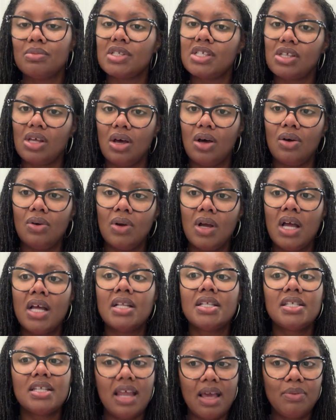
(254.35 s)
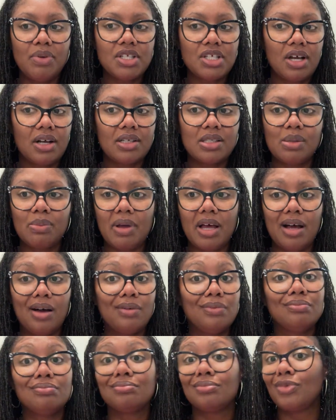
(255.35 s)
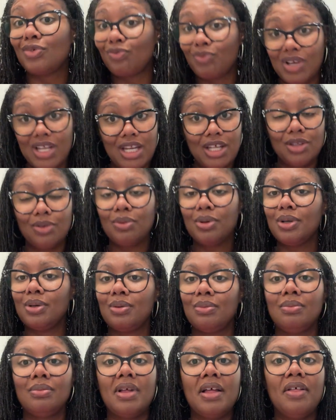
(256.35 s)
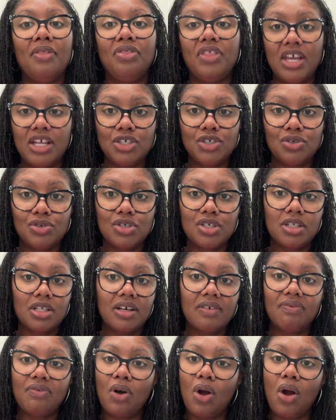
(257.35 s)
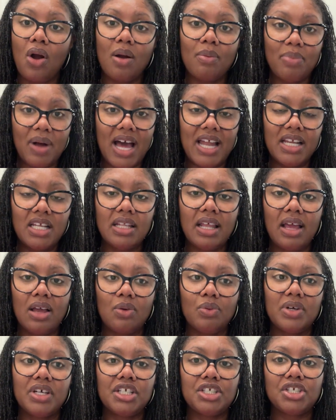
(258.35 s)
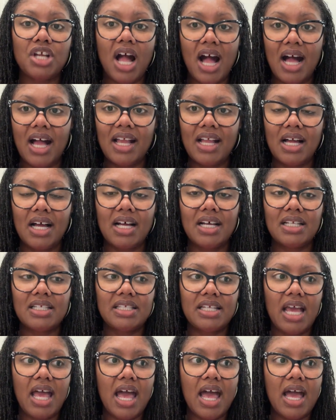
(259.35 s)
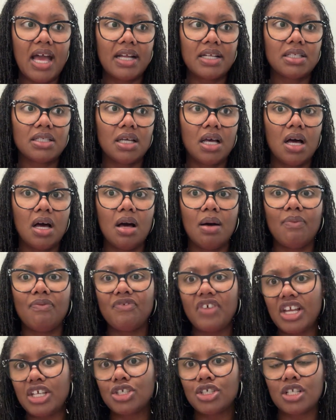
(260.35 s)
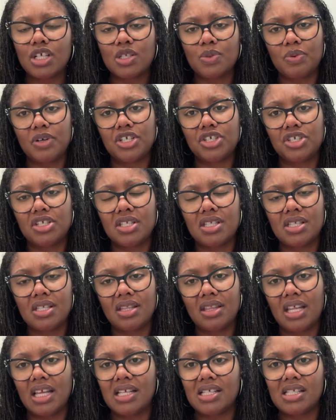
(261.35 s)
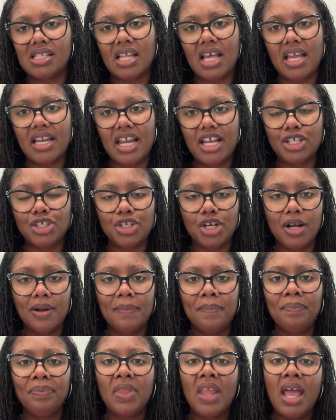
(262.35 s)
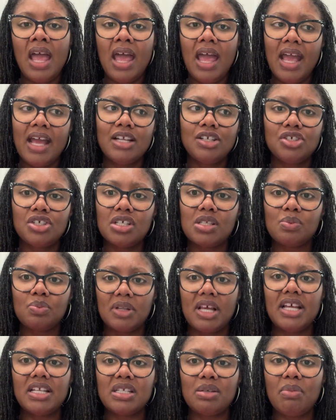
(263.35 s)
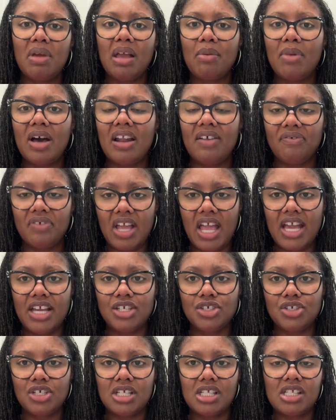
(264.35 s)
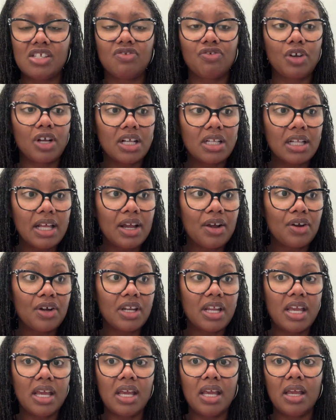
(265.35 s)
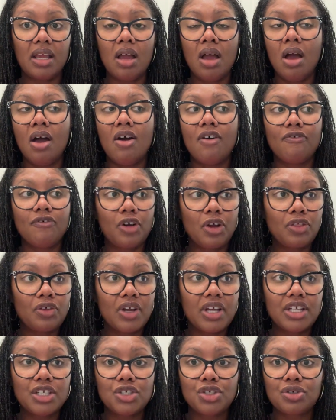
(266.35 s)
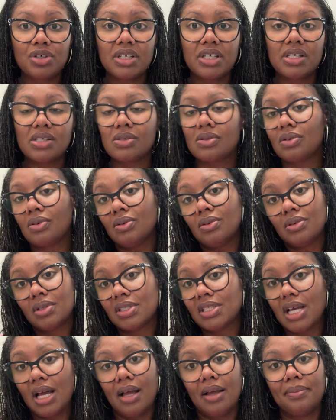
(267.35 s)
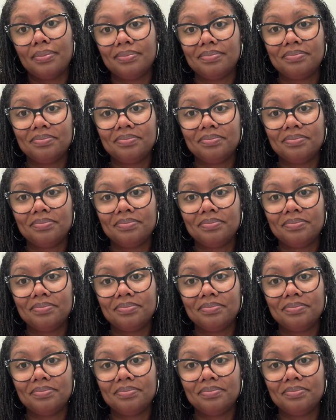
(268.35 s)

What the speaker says: So today we talked about reading the room. Things you should look for are body language, eye contact, facial expressions, and things of that nature. And just plan to make modifications for clarity, further interest, or time.